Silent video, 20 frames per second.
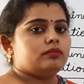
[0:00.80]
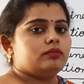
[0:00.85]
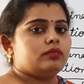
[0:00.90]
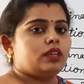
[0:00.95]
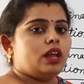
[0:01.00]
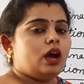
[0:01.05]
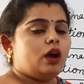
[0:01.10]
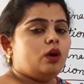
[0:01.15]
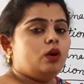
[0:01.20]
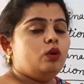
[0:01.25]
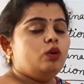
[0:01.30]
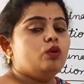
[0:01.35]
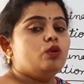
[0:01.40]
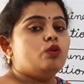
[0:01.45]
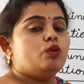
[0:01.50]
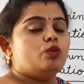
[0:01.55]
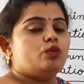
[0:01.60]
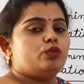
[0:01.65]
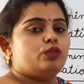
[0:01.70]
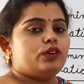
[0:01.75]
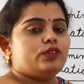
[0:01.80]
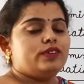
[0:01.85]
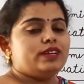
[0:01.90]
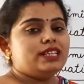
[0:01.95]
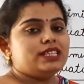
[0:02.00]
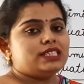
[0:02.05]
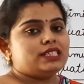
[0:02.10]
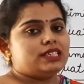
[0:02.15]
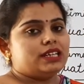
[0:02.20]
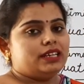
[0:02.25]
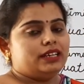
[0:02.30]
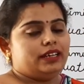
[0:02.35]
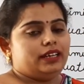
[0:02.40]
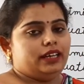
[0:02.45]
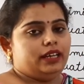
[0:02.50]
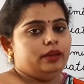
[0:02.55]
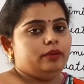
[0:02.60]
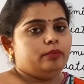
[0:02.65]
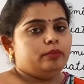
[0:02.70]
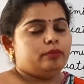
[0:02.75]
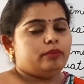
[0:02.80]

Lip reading: Now we will study